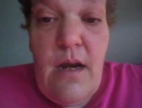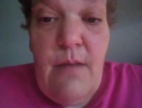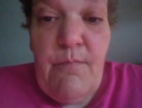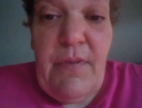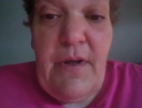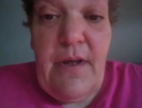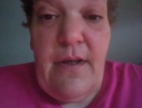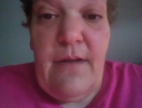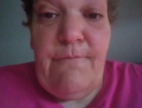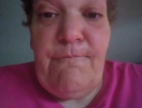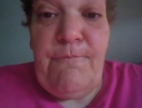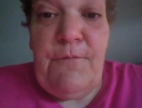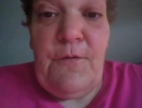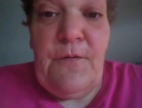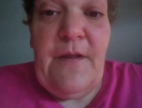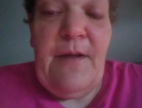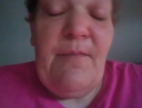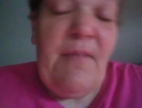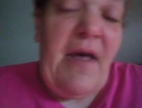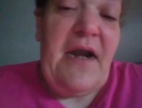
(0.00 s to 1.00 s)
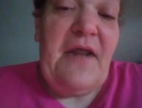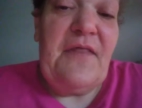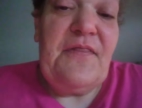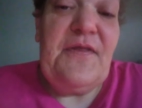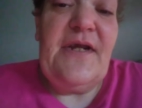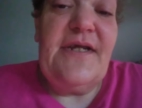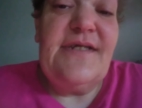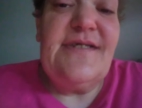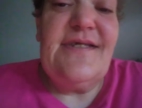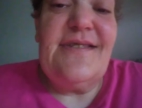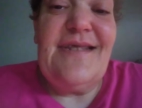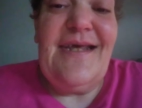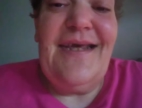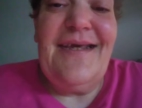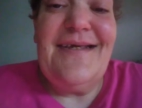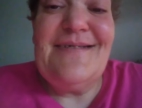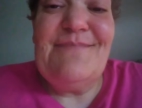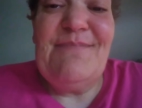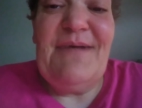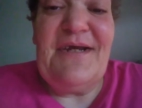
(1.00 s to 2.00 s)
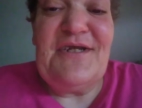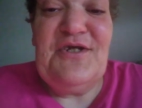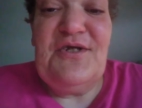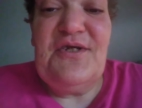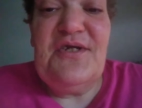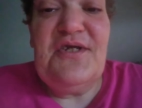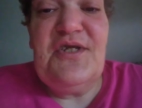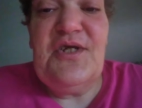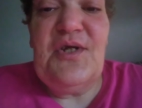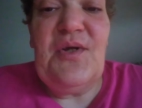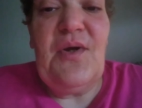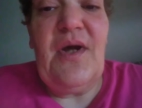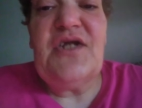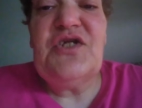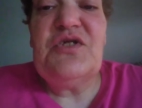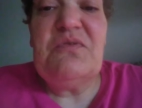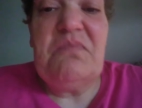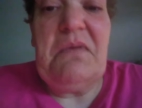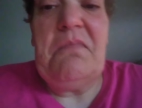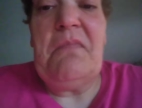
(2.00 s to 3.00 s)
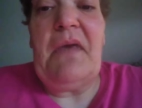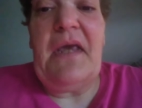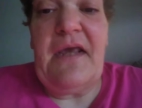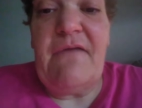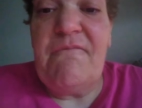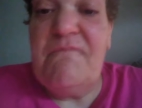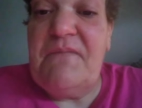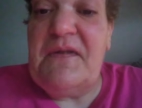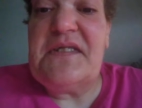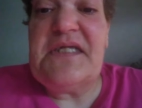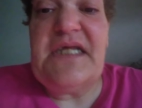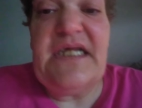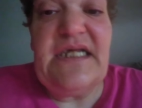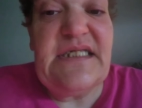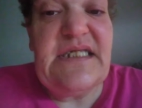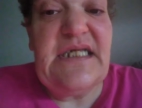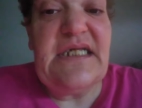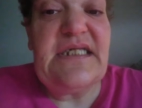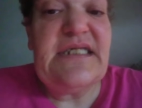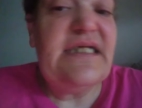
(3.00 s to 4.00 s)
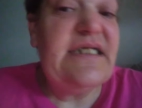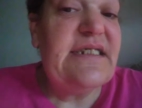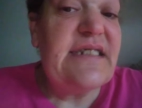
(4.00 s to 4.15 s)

But for the amount of things that they expect you to do, I should be making fifteen, sixteen,